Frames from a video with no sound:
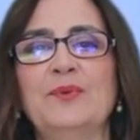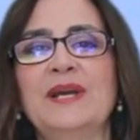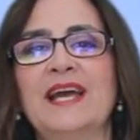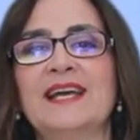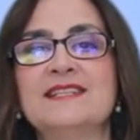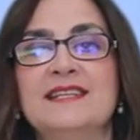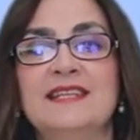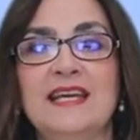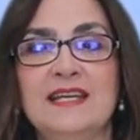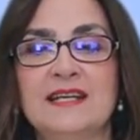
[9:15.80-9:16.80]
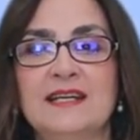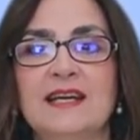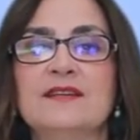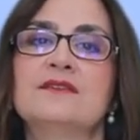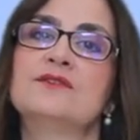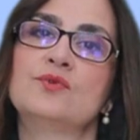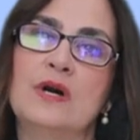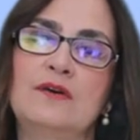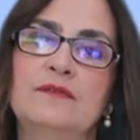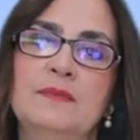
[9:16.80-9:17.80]
We had data at
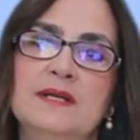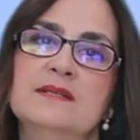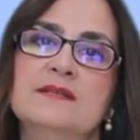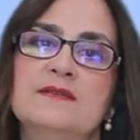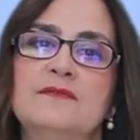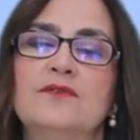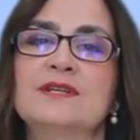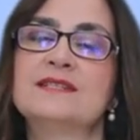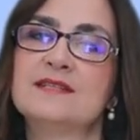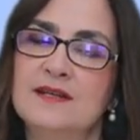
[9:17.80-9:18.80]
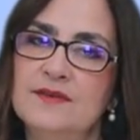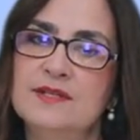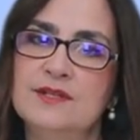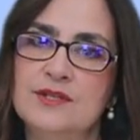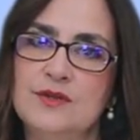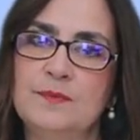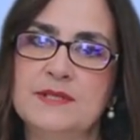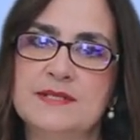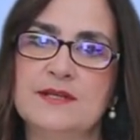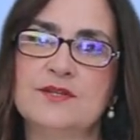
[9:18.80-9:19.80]
12 months for
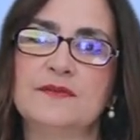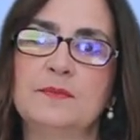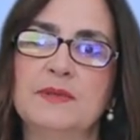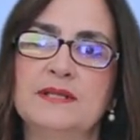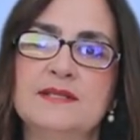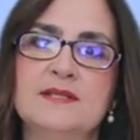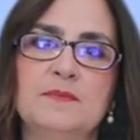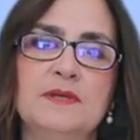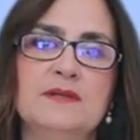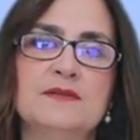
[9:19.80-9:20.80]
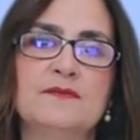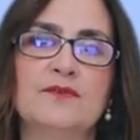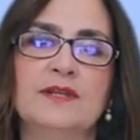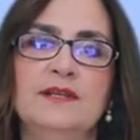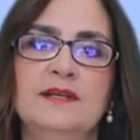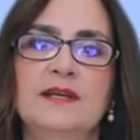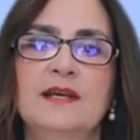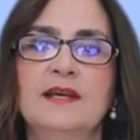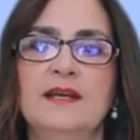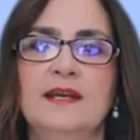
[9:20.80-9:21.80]
72% of the participants for the
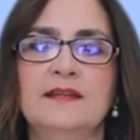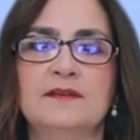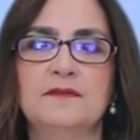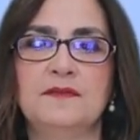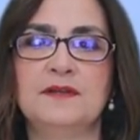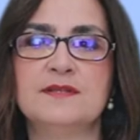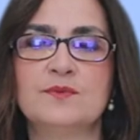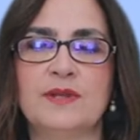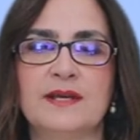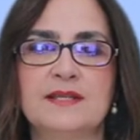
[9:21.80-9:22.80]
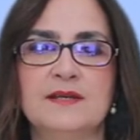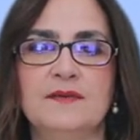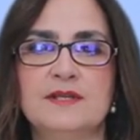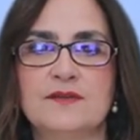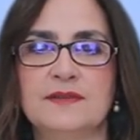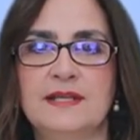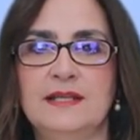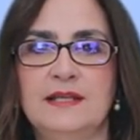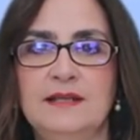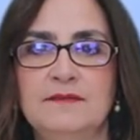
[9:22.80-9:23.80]
interference with activities of
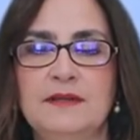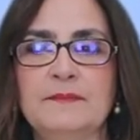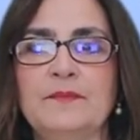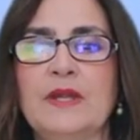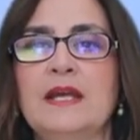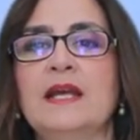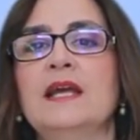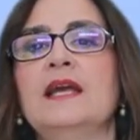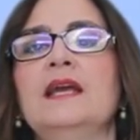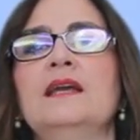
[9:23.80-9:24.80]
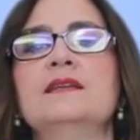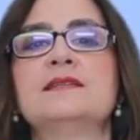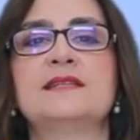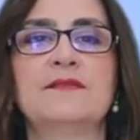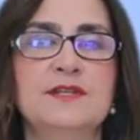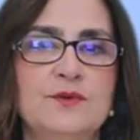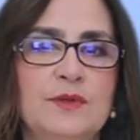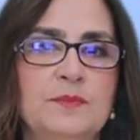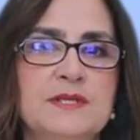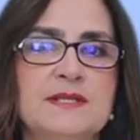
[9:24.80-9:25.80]
daily living, and
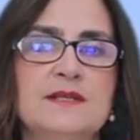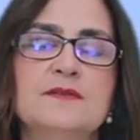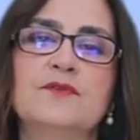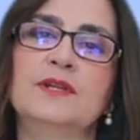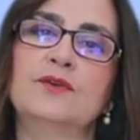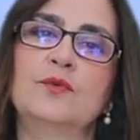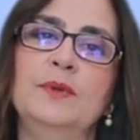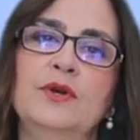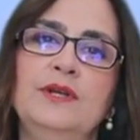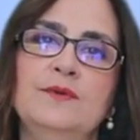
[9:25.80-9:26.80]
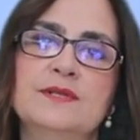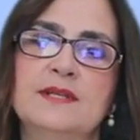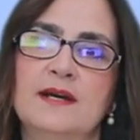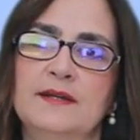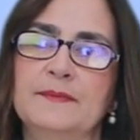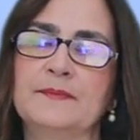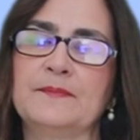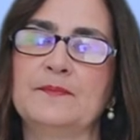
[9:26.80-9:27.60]
71% for the opioid use data.